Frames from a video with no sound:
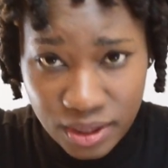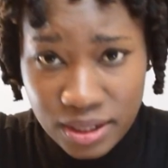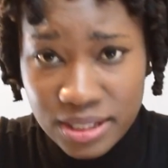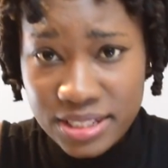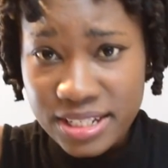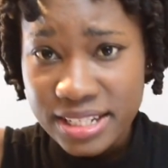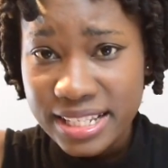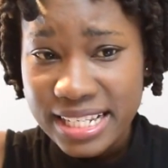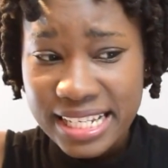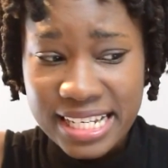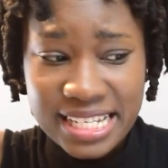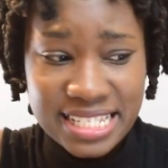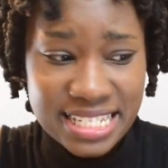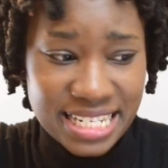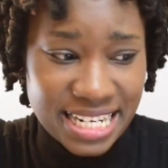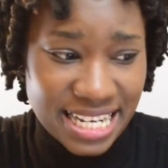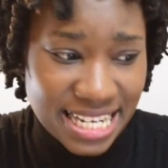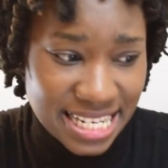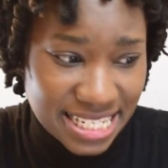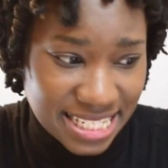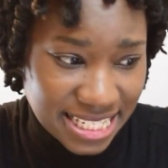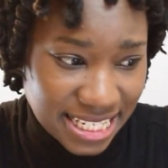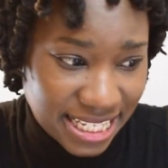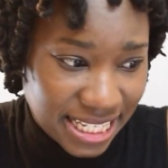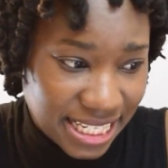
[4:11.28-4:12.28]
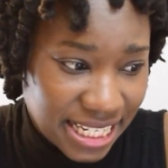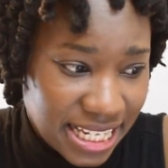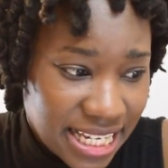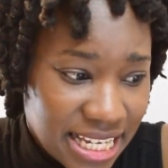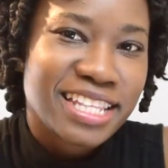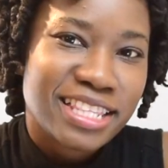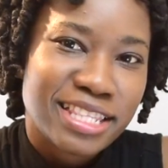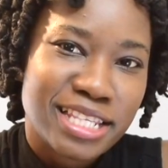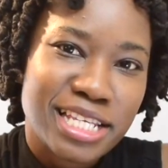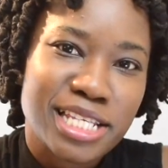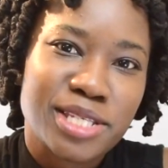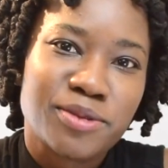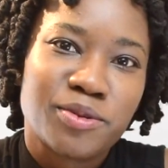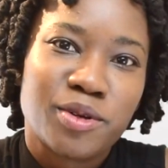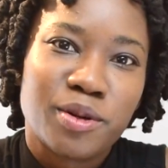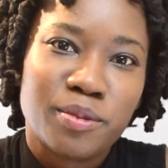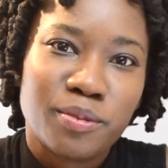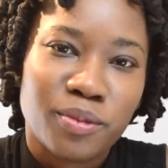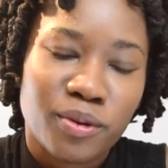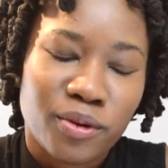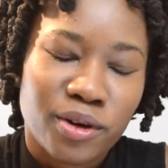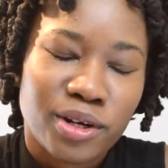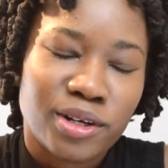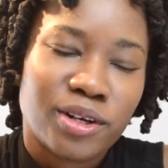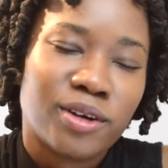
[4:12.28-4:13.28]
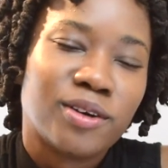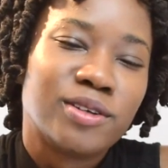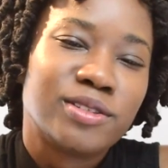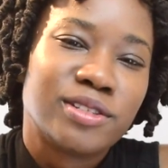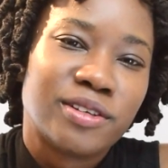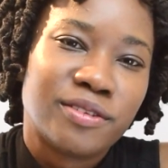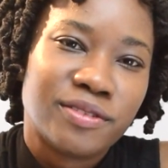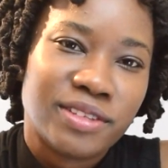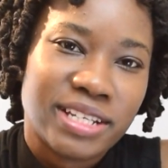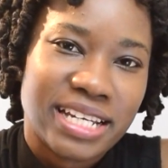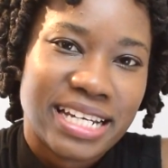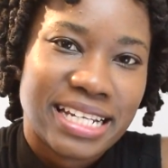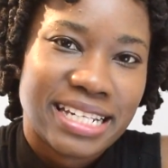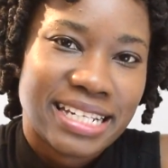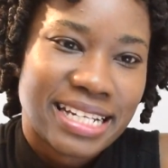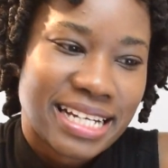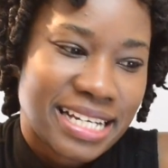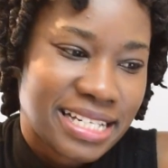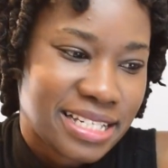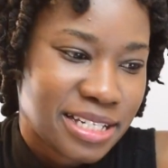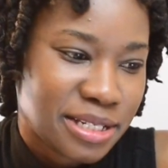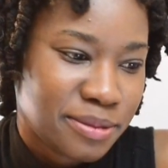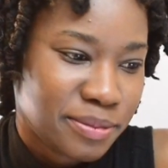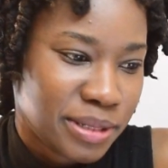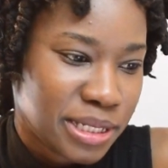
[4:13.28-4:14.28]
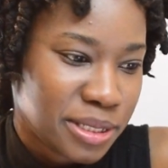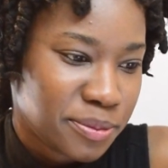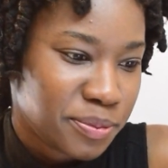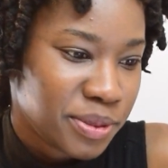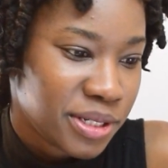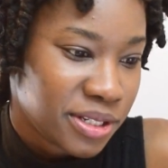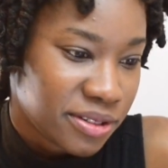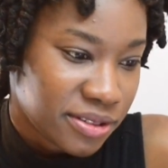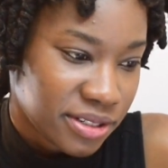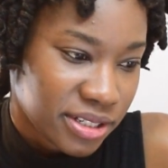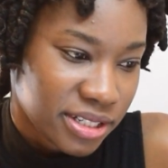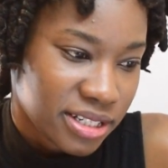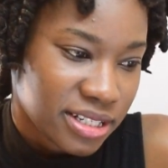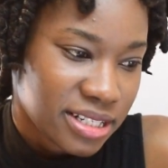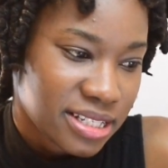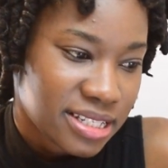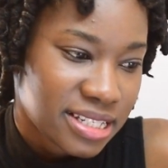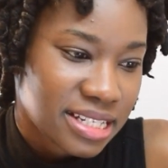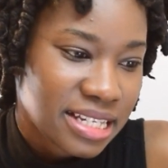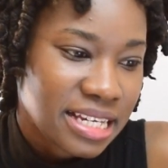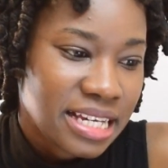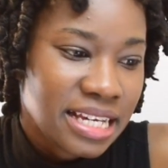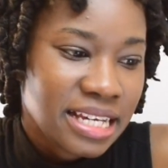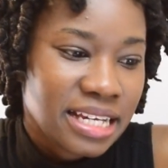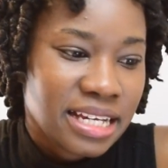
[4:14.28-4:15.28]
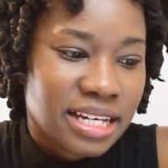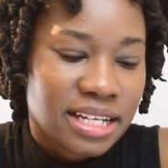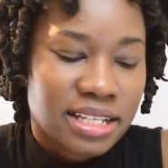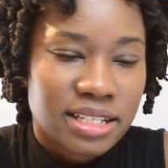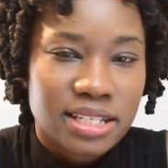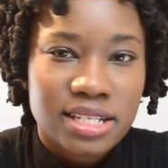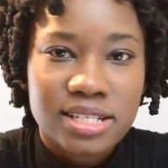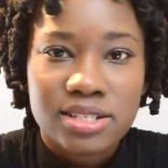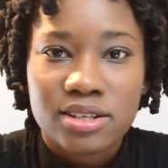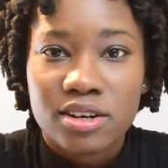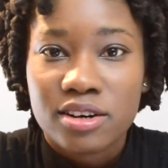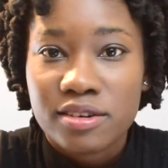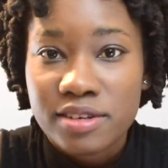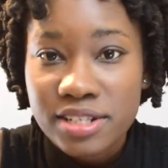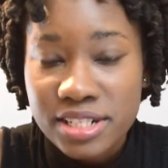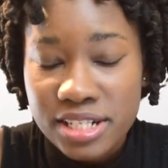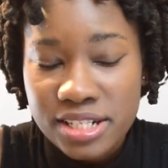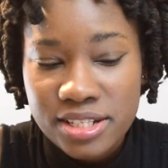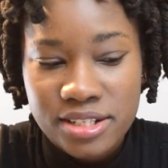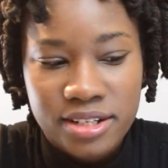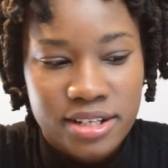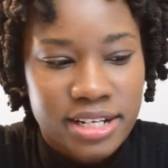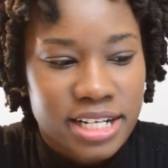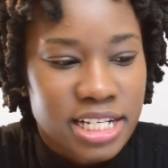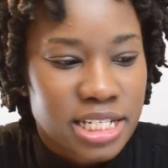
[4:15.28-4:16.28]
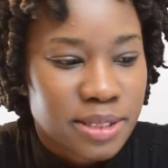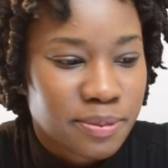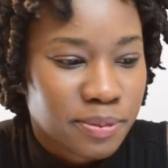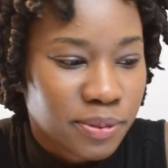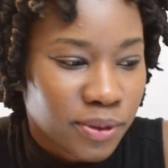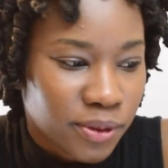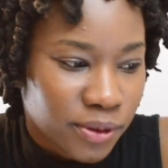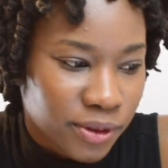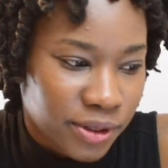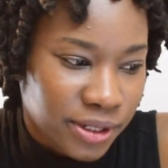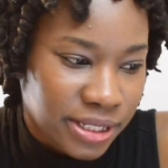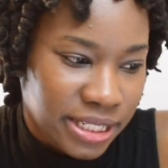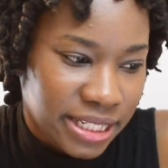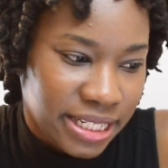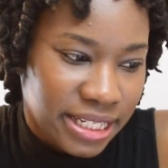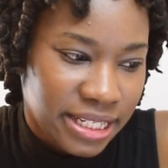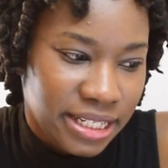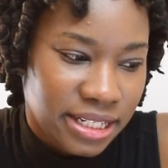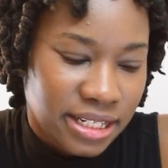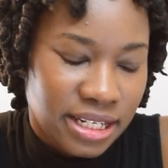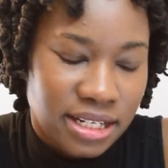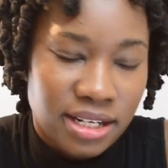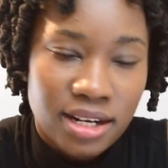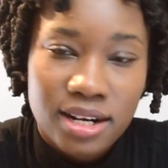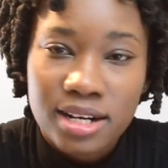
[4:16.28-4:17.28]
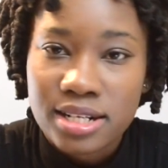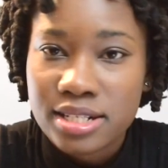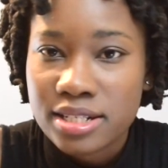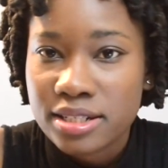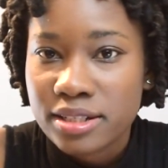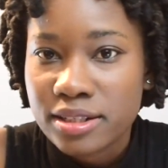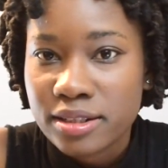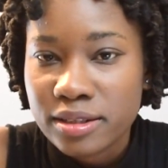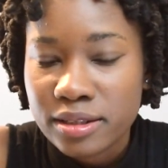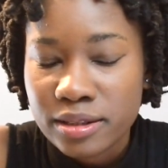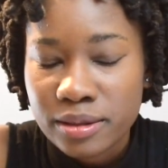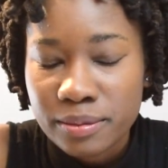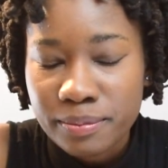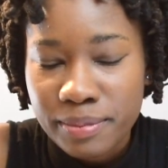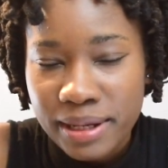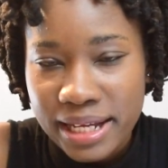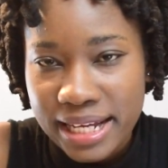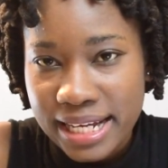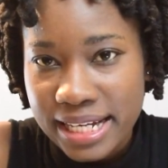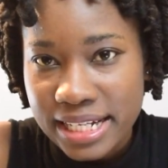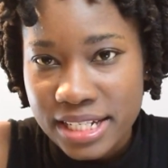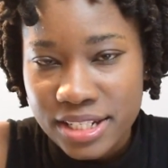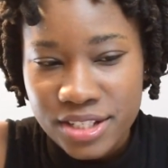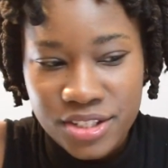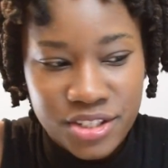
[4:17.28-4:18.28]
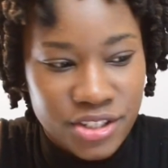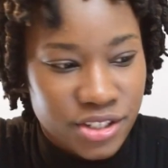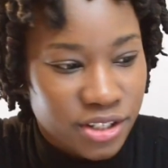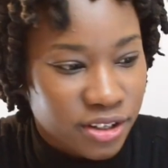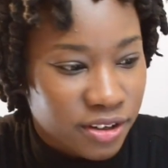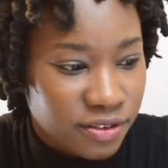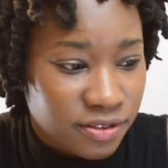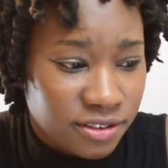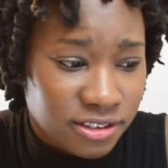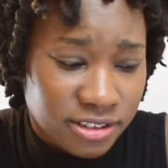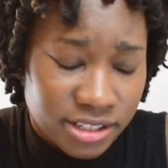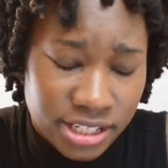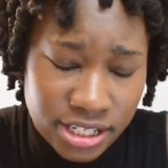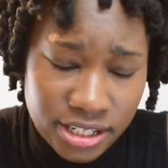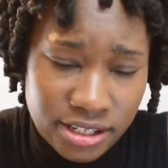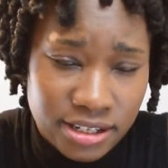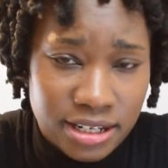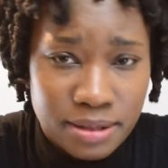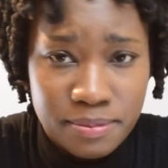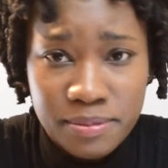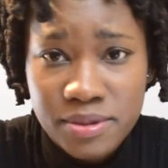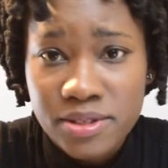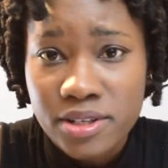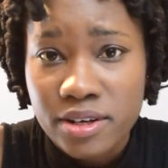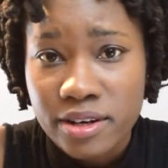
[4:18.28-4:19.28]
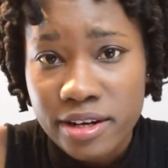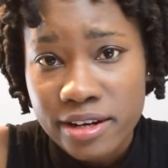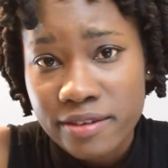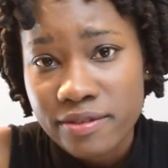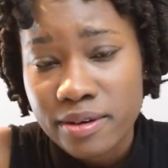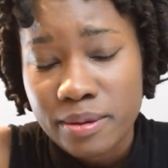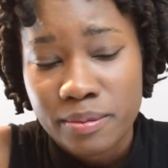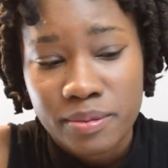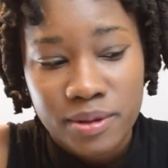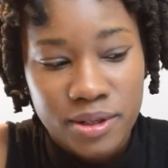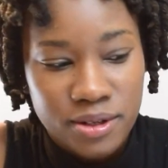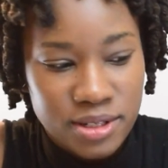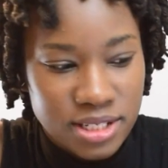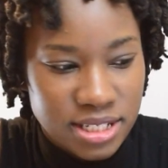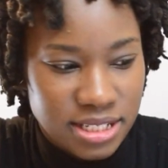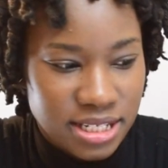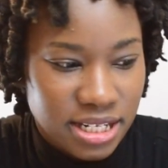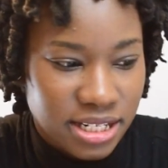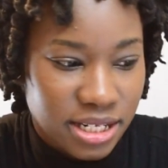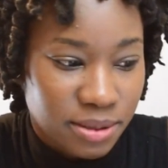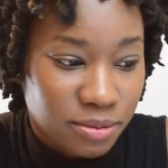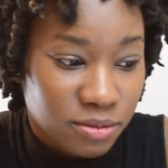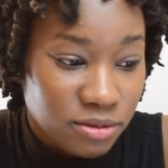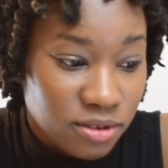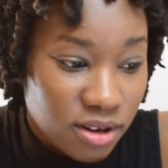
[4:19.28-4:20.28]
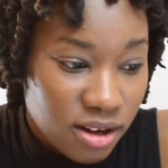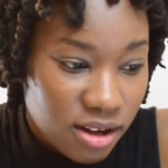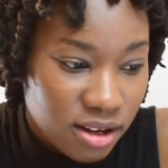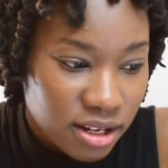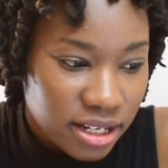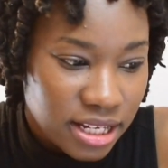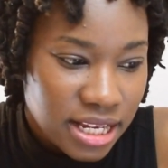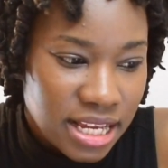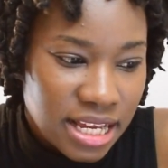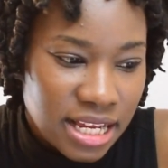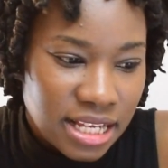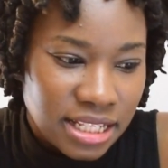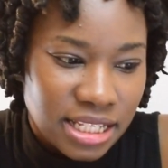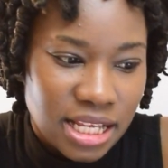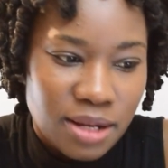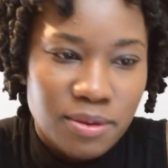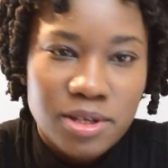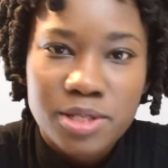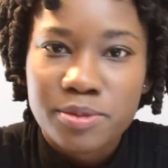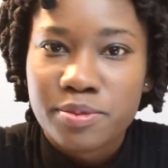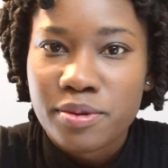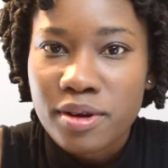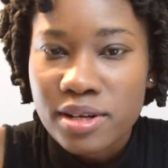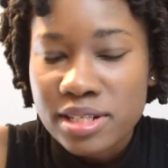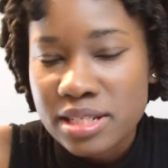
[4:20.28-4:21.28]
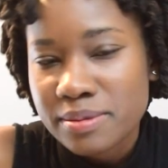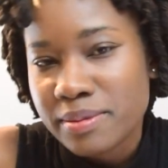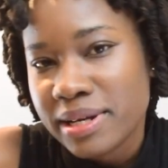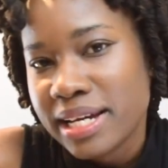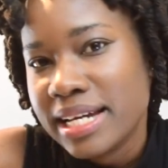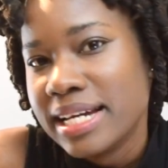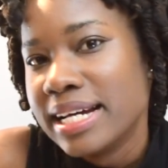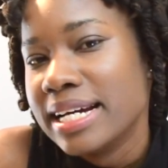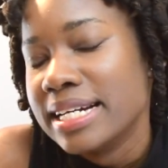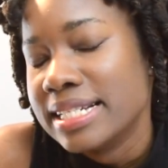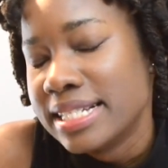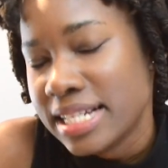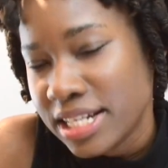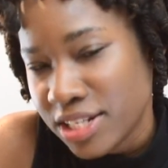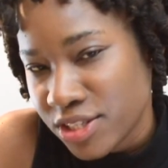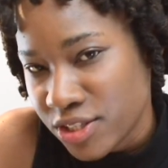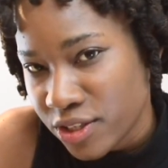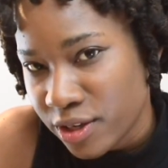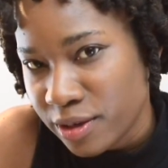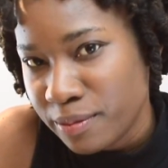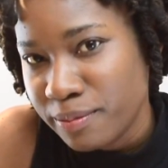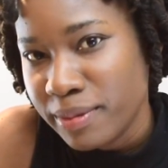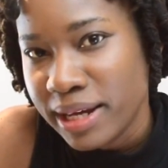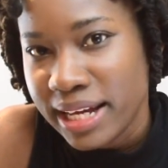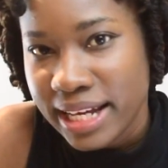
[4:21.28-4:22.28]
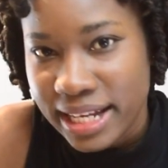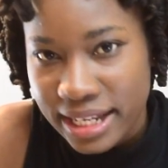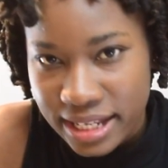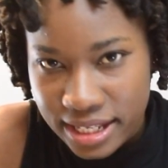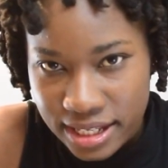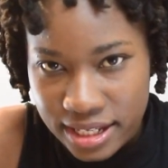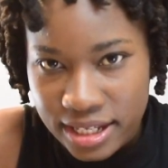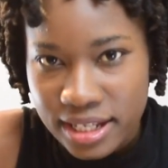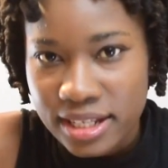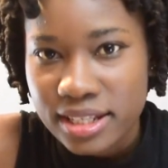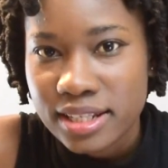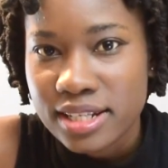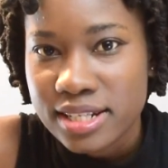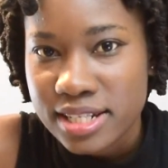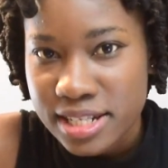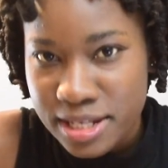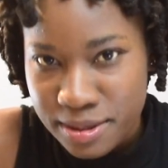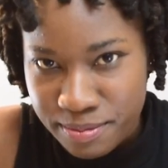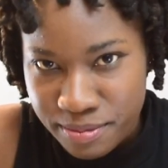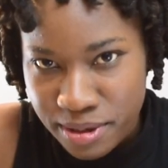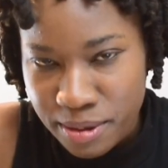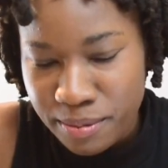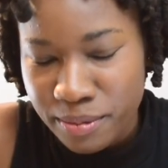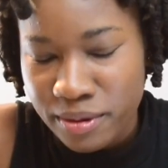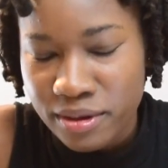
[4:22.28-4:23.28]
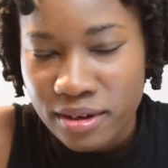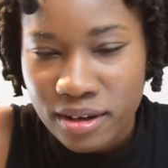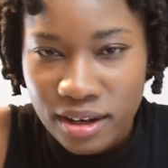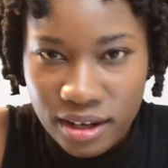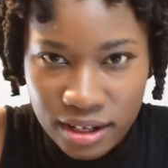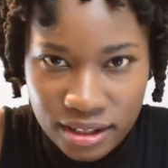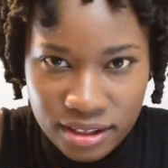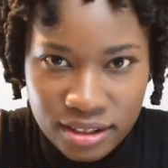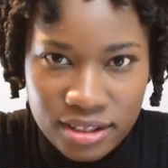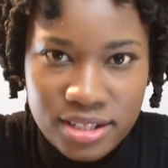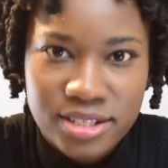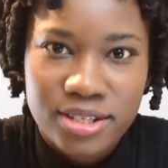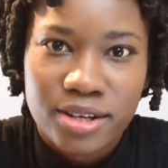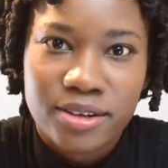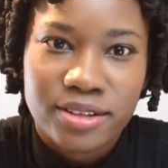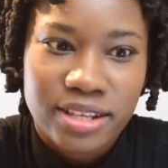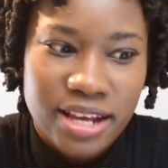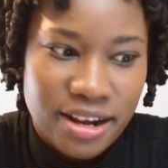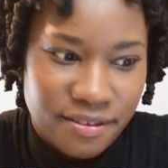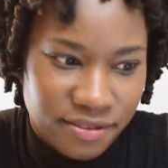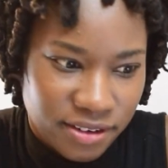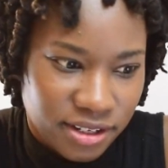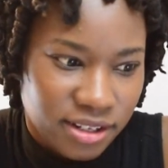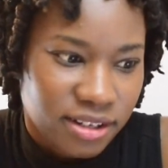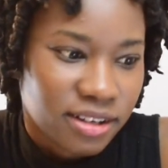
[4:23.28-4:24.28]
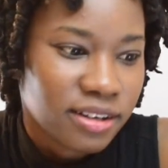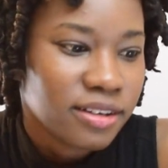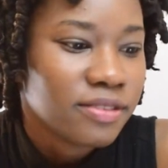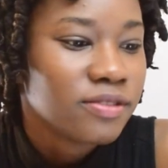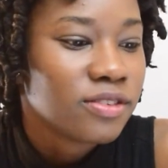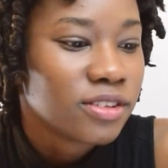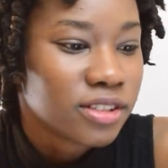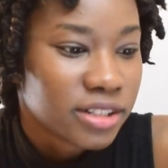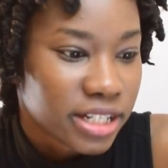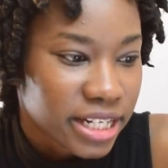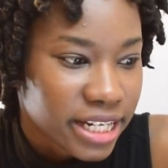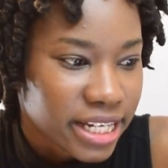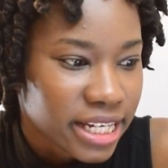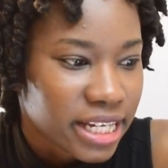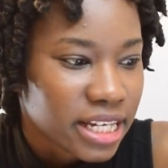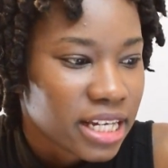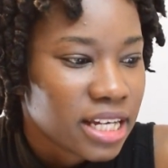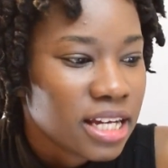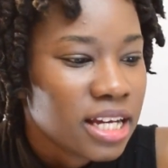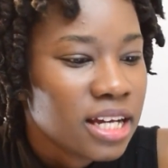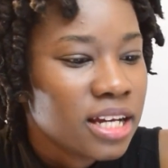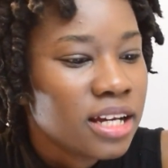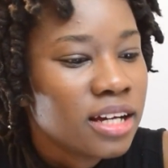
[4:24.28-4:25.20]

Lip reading: which I think is an essay. These were born out of the Enlightenment periods, and these origins are explored in an article by Geoff Greer, I'm sorry if I'm pronouncing that name wrong, that was brought to my attention by the team member on the South Africa foray,